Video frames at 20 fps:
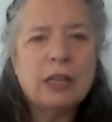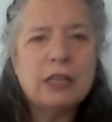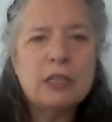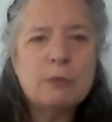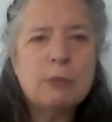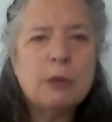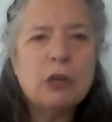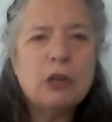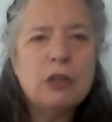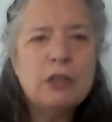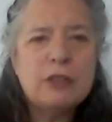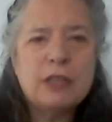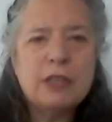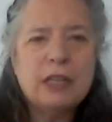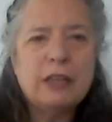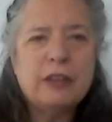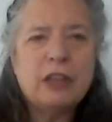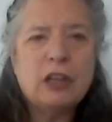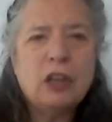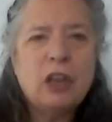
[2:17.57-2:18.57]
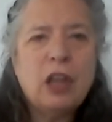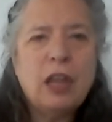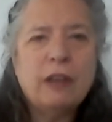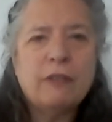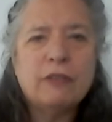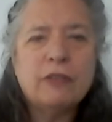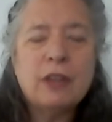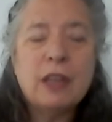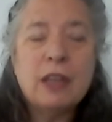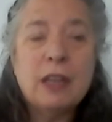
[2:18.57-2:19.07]
experiencing in their
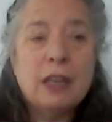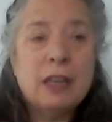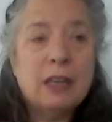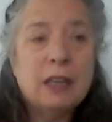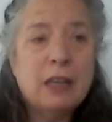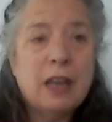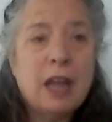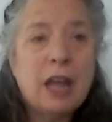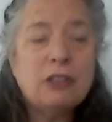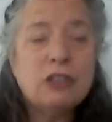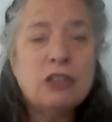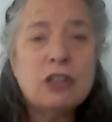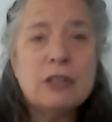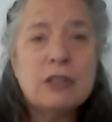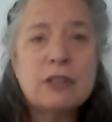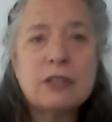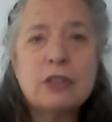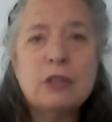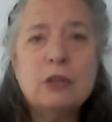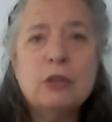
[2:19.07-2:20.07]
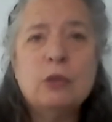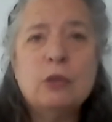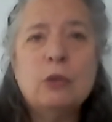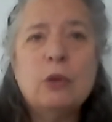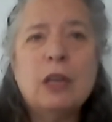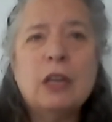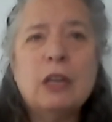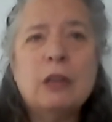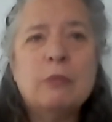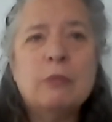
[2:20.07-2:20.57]
life, not just to
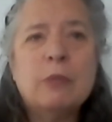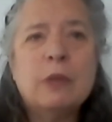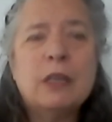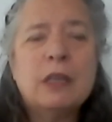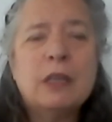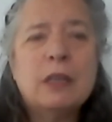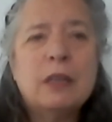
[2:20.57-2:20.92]
um,